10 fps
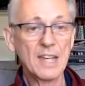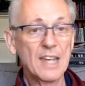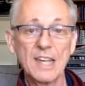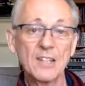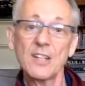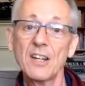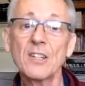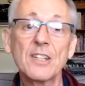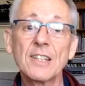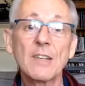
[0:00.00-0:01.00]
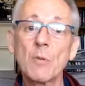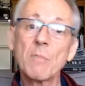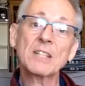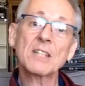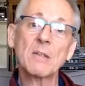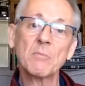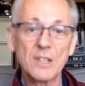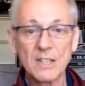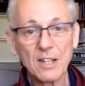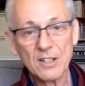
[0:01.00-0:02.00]
He denies he's ever met him,
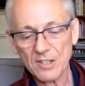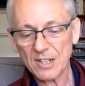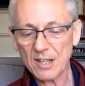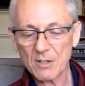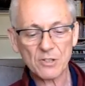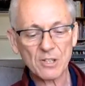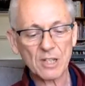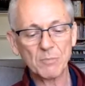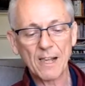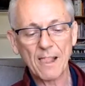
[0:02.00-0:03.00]
denies he knows him.